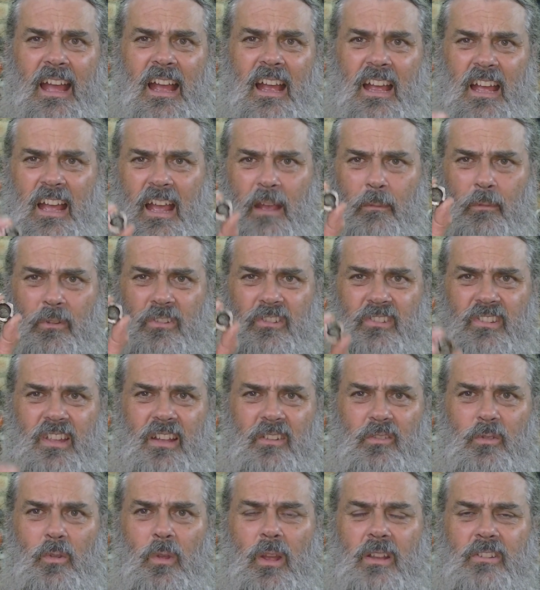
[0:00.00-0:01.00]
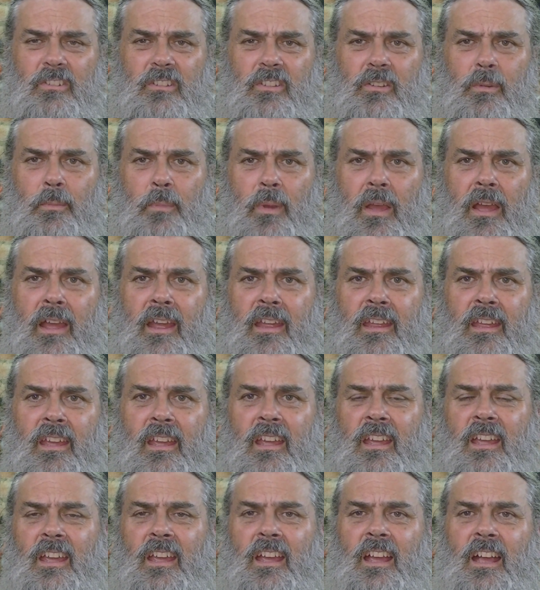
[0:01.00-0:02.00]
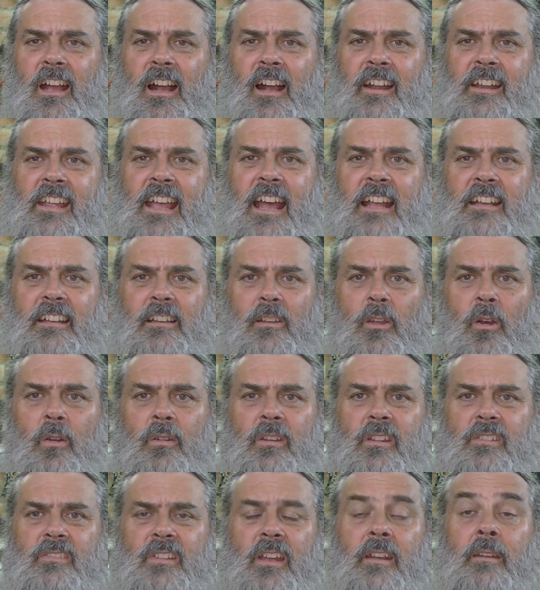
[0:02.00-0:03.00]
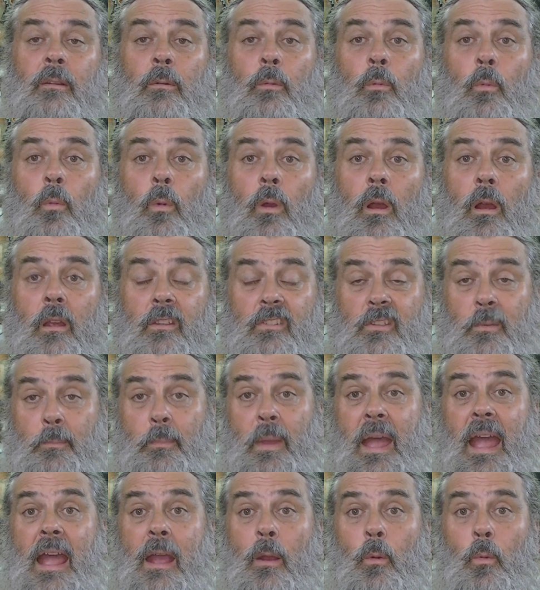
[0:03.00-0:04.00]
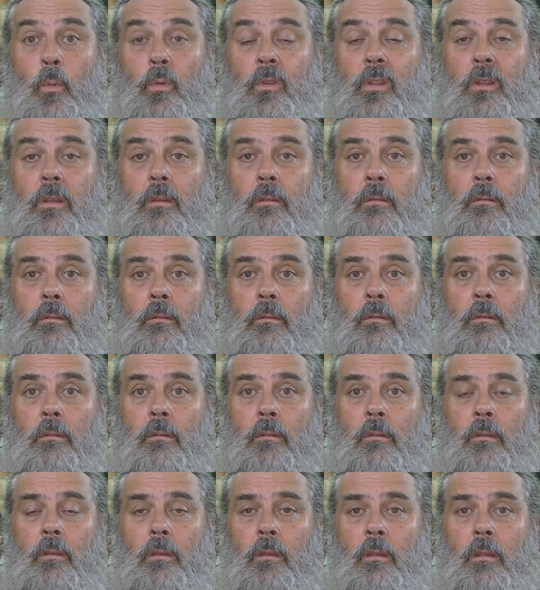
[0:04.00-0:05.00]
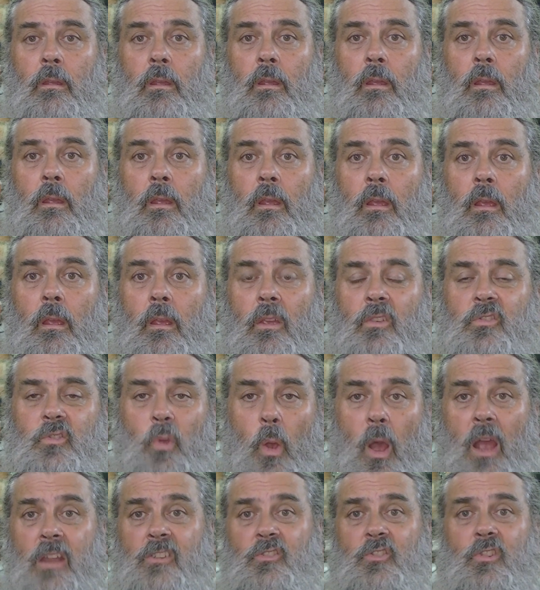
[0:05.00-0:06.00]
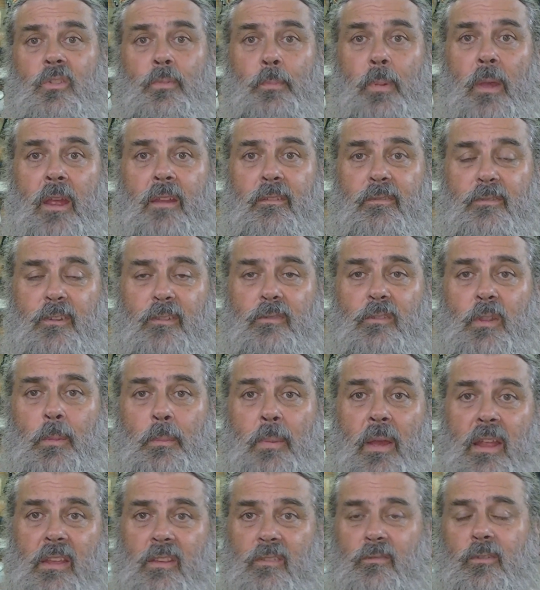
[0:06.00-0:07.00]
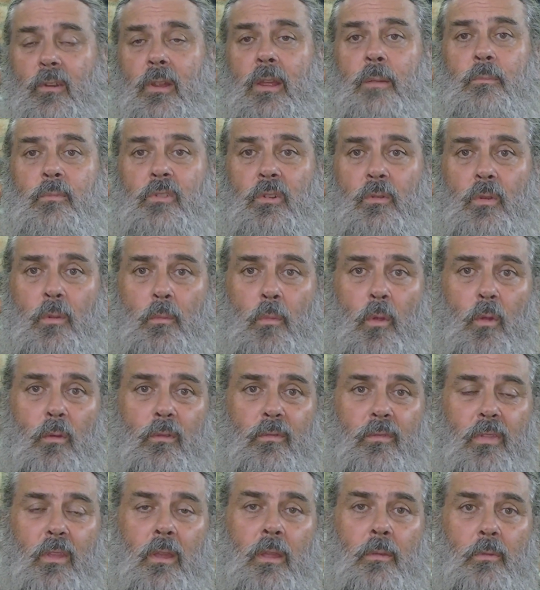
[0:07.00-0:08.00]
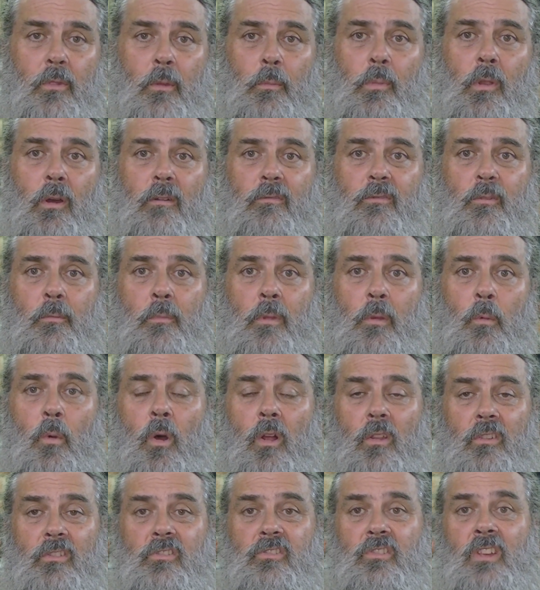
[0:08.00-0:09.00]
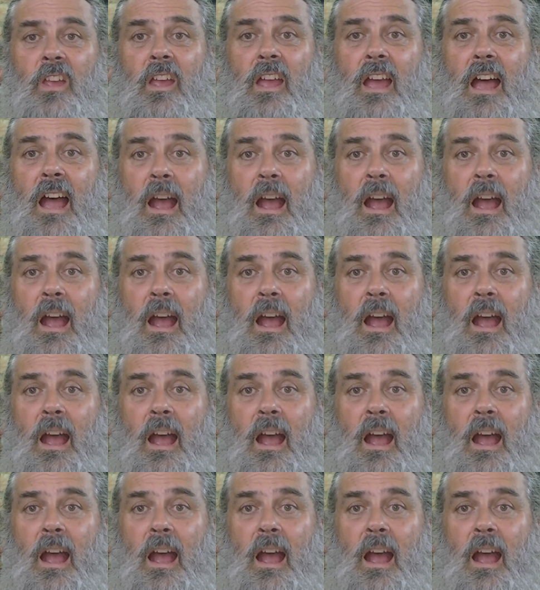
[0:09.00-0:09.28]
How much is that tool actually to buy?" And he had a look and he said, "Well, it's £1." So I just paid 50 pence for him to remove the block from me once.